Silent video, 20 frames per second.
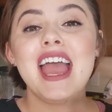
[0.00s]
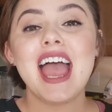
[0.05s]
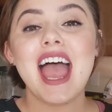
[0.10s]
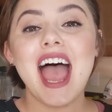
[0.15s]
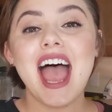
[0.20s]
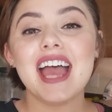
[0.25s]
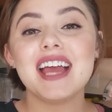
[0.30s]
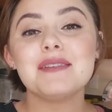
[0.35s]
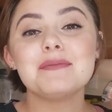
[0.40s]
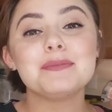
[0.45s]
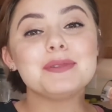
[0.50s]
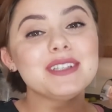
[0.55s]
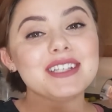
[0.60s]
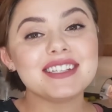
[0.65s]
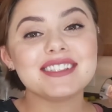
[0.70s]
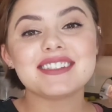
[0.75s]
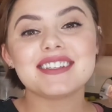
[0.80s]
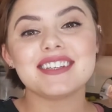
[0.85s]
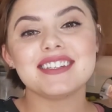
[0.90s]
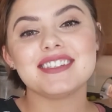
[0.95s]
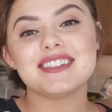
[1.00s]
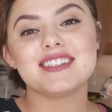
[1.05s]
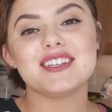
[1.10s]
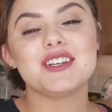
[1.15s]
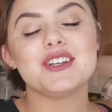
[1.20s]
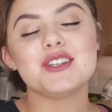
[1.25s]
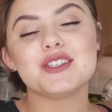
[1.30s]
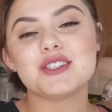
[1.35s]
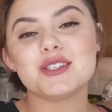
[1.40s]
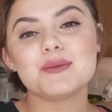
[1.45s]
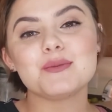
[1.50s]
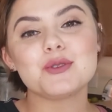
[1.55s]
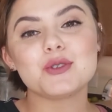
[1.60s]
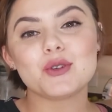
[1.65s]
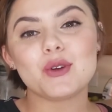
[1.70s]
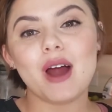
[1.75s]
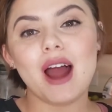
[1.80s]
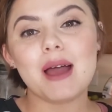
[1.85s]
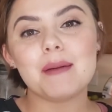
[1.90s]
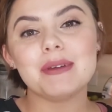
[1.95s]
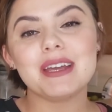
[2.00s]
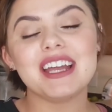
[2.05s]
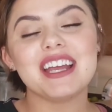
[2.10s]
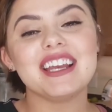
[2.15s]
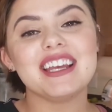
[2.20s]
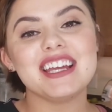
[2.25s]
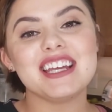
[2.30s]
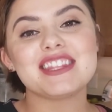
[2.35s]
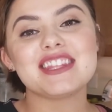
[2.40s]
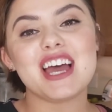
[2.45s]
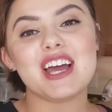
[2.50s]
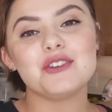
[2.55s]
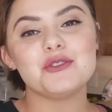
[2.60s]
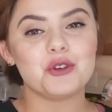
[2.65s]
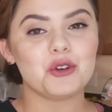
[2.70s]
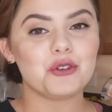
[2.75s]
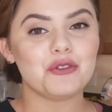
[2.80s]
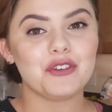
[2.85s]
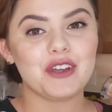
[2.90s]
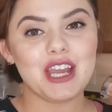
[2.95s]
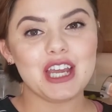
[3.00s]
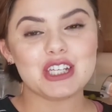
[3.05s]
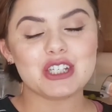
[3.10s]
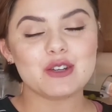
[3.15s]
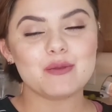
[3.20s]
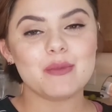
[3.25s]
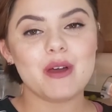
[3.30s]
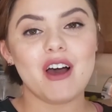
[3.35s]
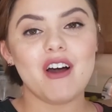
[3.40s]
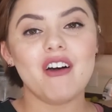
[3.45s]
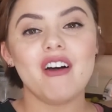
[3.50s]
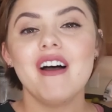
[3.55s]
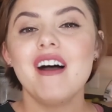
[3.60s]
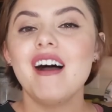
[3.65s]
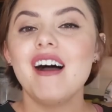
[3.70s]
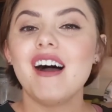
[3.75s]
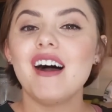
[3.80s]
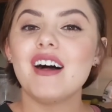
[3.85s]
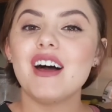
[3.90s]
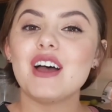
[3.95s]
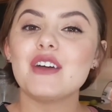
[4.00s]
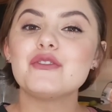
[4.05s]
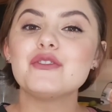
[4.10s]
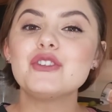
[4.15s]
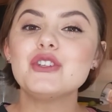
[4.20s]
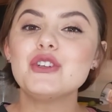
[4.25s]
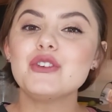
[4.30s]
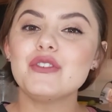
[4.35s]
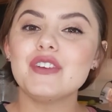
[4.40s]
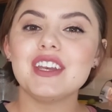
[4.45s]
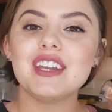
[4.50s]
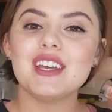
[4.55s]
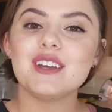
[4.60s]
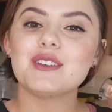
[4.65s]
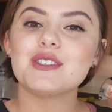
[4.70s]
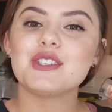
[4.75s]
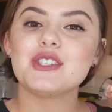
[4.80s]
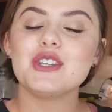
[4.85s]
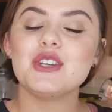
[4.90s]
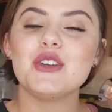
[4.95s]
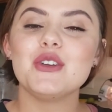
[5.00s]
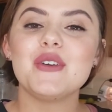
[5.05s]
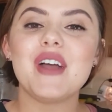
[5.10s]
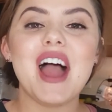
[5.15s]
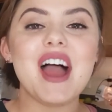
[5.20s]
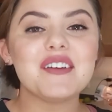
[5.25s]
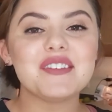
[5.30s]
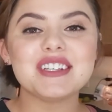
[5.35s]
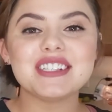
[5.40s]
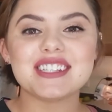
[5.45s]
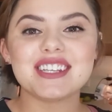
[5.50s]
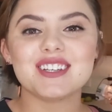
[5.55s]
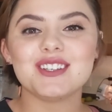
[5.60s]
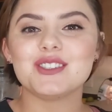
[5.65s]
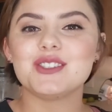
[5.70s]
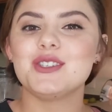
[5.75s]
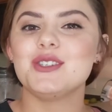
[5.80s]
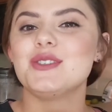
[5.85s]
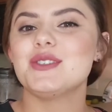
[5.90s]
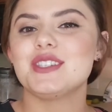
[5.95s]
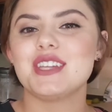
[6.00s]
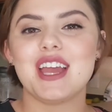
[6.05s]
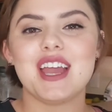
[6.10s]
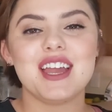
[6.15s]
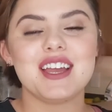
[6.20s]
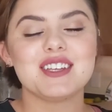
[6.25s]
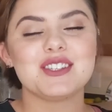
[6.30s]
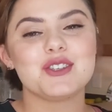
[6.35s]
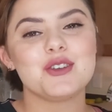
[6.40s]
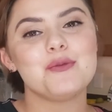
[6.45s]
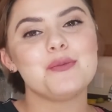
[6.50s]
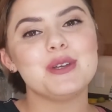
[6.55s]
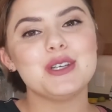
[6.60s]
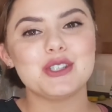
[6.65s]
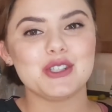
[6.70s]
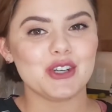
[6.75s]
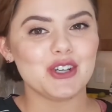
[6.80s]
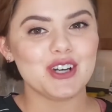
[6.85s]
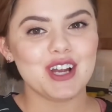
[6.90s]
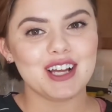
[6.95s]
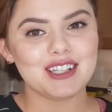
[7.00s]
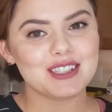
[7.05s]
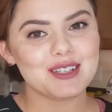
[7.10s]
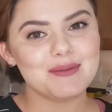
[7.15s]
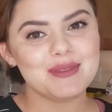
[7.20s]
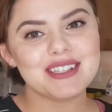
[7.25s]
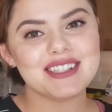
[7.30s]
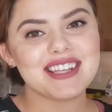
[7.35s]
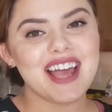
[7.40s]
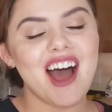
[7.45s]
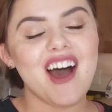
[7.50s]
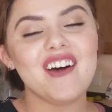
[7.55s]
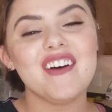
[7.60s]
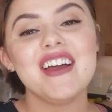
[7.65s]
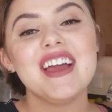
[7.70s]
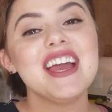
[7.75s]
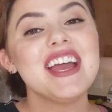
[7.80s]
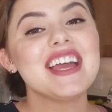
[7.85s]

And please consider subscribing and hit that notification bell. I'll have new videos to you every single Tuesday, so be sure not to miss out.